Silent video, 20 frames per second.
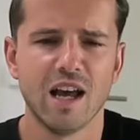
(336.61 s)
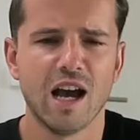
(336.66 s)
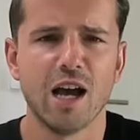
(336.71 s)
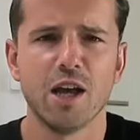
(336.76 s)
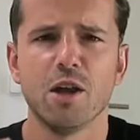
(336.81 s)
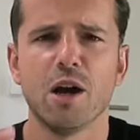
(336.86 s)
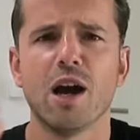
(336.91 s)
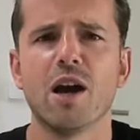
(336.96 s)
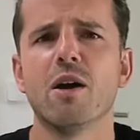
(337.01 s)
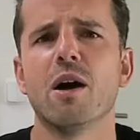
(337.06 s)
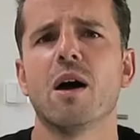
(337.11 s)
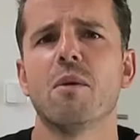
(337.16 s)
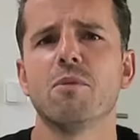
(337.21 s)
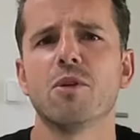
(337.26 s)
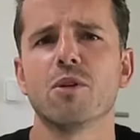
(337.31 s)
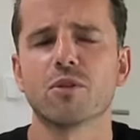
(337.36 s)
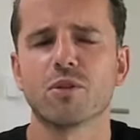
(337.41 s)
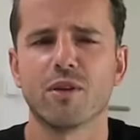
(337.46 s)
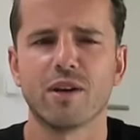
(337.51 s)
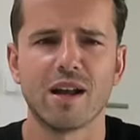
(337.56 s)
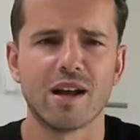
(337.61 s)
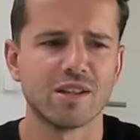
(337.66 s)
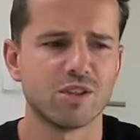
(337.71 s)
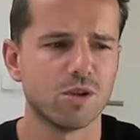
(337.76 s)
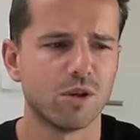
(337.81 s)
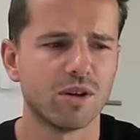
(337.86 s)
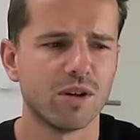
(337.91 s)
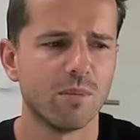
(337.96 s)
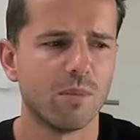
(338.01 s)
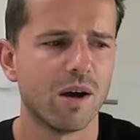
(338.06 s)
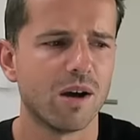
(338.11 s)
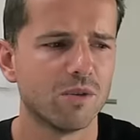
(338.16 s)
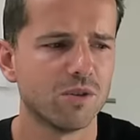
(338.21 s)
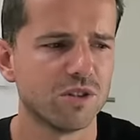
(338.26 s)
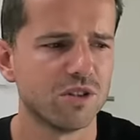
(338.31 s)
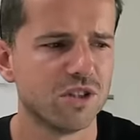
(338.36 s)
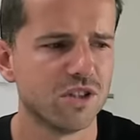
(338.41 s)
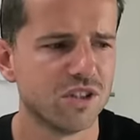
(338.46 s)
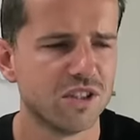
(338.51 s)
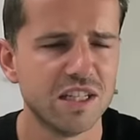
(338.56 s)
I'm not gonna talk
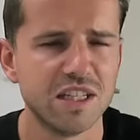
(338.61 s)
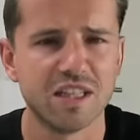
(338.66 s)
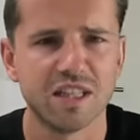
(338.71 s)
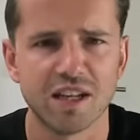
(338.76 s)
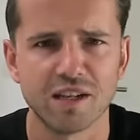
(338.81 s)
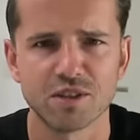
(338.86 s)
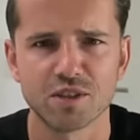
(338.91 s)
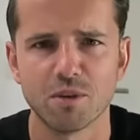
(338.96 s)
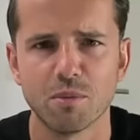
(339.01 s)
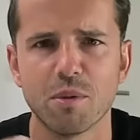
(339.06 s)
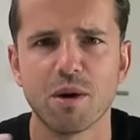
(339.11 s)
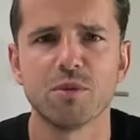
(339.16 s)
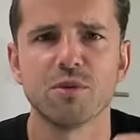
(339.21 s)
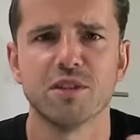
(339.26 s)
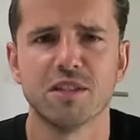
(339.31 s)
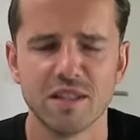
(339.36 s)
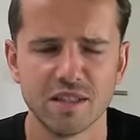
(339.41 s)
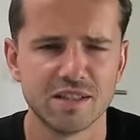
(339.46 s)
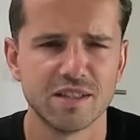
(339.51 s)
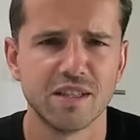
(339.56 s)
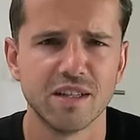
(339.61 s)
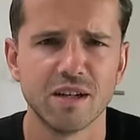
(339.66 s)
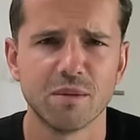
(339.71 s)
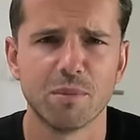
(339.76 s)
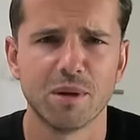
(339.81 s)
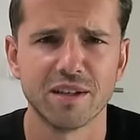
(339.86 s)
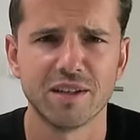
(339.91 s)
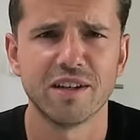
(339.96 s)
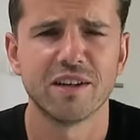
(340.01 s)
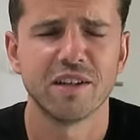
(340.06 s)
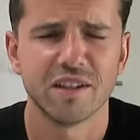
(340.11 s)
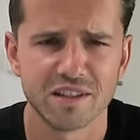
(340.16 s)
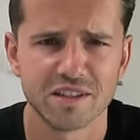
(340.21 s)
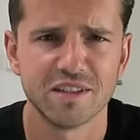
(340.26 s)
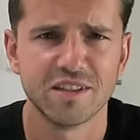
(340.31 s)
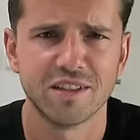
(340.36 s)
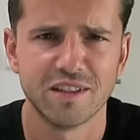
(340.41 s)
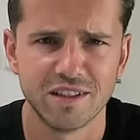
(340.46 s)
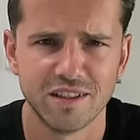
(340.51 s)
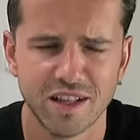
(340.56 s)
about the details about this deal, but there
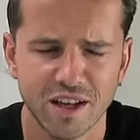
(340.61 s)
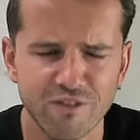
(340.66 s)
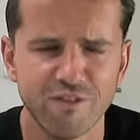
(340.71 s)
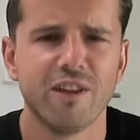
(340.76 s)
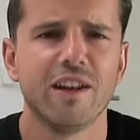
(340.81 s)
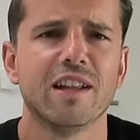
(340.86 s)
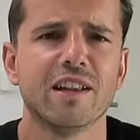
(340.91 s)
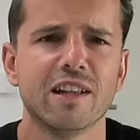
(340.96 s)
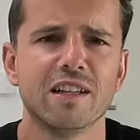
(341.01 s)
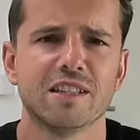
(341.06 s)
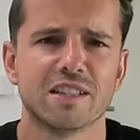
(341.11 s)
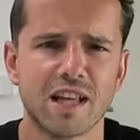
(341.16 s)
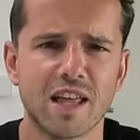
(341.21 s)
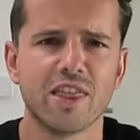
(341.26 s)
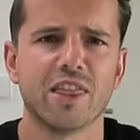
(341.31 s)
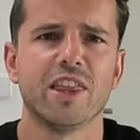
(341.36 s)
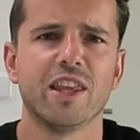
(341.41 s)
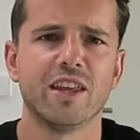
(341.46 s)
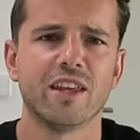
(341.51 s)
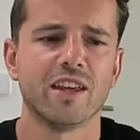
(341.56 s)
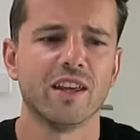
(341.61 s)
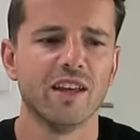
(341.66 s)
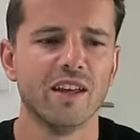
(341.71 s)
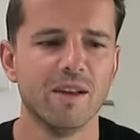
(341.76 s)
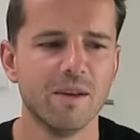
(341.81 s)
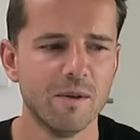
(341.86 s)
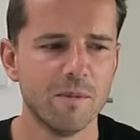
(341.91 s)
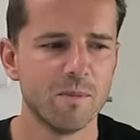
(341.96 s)
is definitely something